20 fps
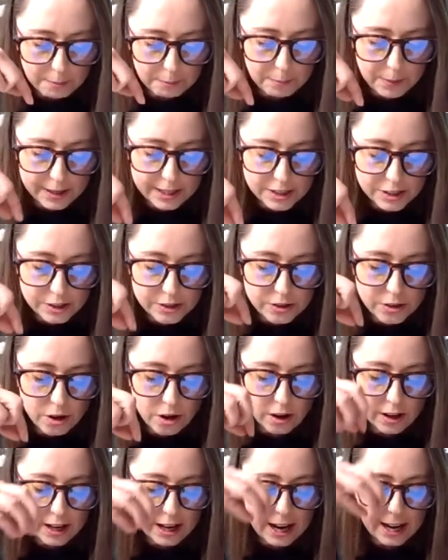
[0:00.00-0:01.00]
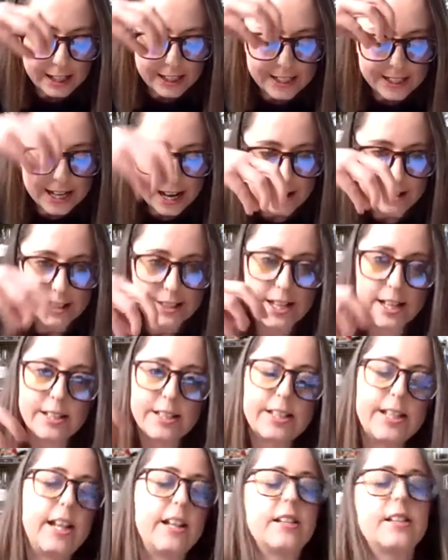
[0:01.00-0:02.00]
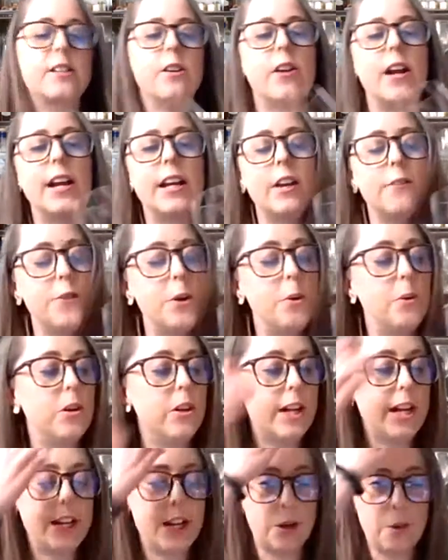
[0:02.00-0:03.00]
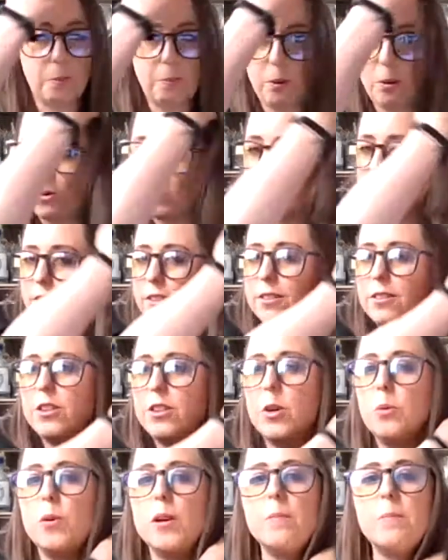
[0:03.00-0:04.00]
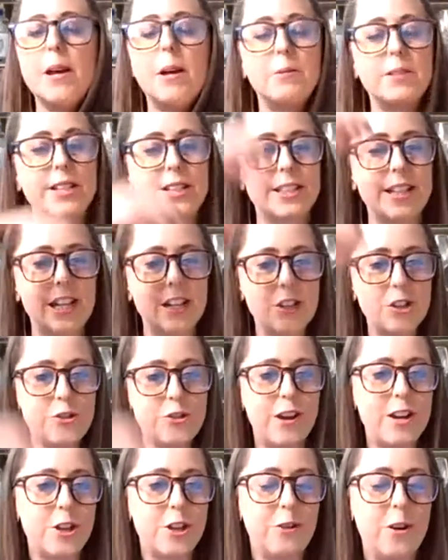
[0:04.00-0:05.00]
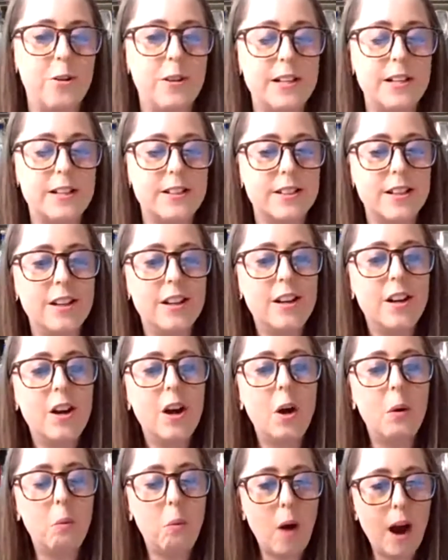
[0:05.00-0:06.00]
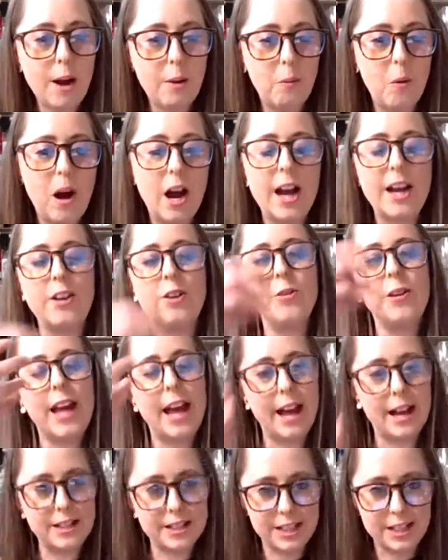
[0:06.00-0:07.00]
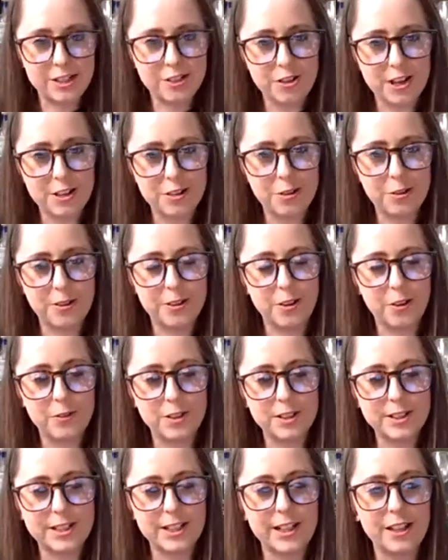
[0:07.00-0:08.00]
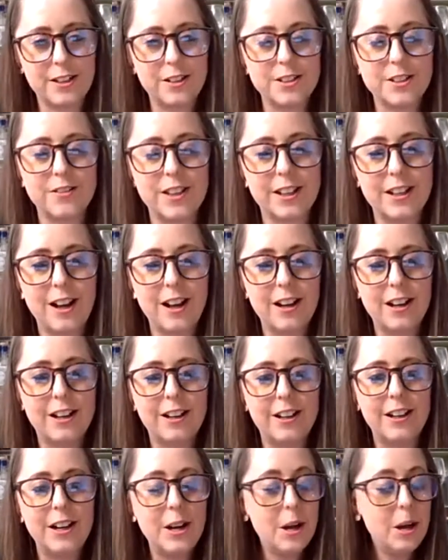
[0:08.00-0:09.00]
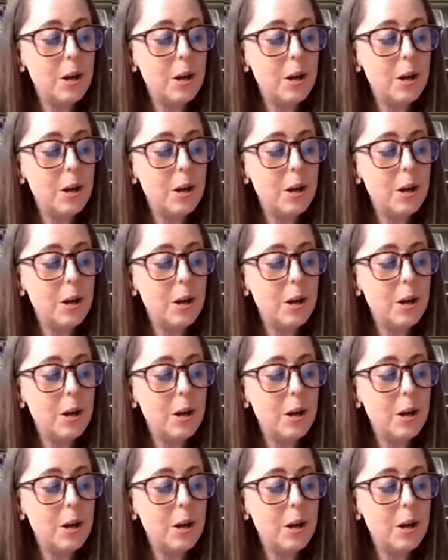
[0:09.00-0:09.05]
but it's not like dense. So like if you were looking at a port, you wouldn't be able to see straight through it. A white wine, you can see straight through it, obviously, because of the color.